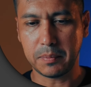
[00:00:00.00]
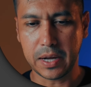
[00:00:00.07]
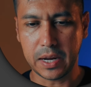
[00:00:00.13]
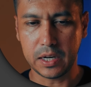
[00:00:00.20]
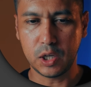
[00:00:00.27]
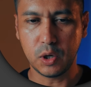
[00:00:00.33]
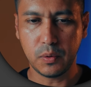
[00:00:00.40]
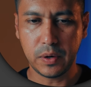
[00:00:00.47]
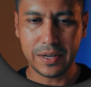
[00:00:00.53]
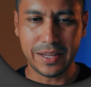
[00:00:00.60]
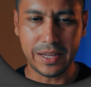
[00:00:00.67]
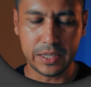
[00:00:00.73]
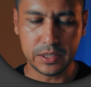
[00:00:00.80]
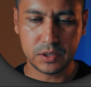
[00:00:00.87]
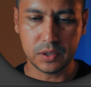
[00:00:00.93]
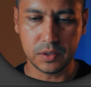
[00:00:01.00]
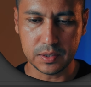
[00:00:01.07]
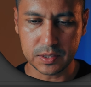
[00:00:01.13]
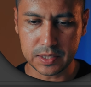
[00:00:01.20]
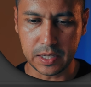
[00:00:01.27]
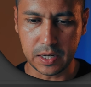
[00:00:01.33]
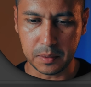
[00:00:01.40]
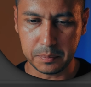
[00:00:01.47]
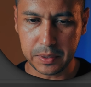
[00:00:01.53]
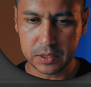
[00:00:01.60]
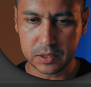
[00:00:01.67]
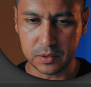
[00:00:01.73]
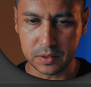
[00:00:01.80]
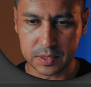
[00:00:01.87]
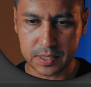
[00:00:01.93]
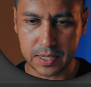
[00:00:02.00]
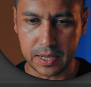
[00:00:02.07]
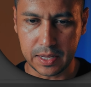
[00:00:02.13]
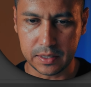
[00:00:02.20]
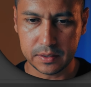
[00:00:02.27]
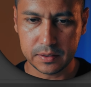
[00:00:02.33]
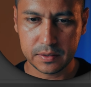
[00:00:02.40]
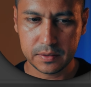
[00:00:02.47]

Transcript: kind of going into the setup, into the scan.